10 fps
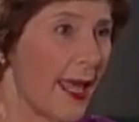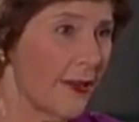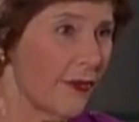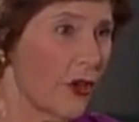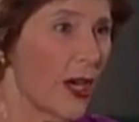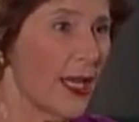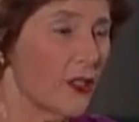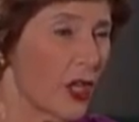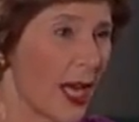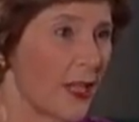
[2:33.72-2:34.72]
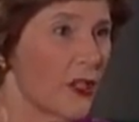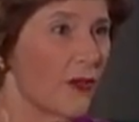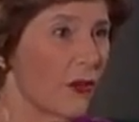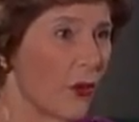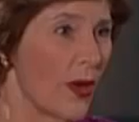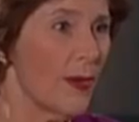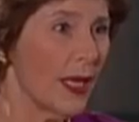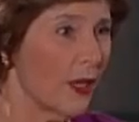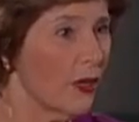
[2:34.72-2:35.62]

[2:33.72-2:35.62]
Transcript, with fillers: and for education for women and